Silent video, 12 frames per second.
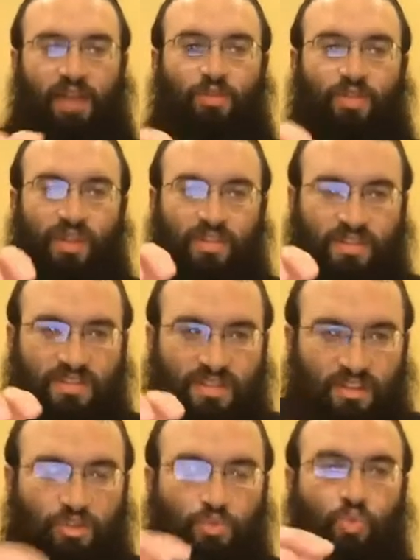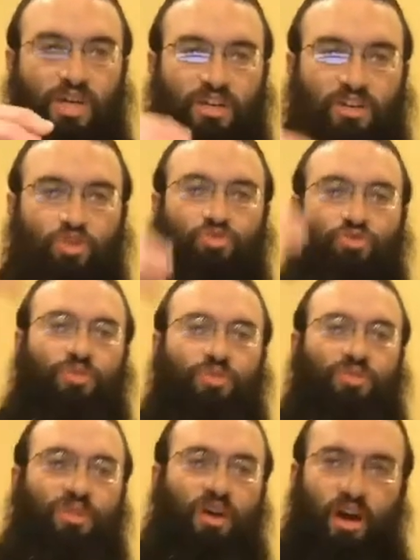and within this inyan, we can
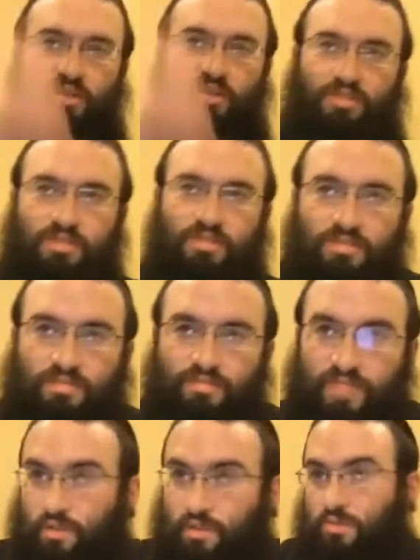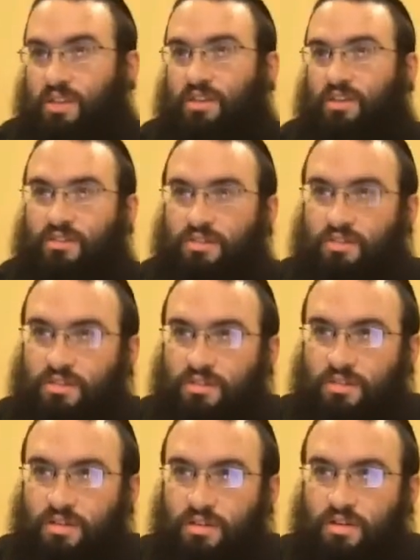grow to the highest. That's what mania
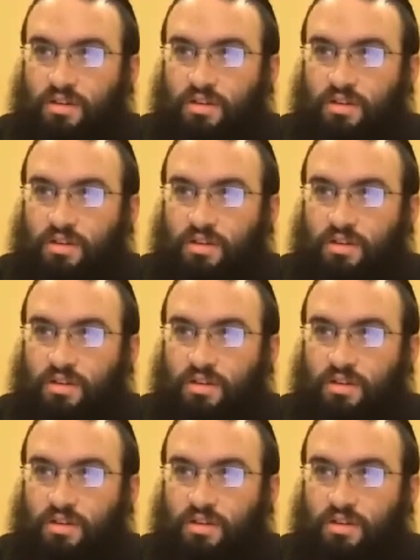is.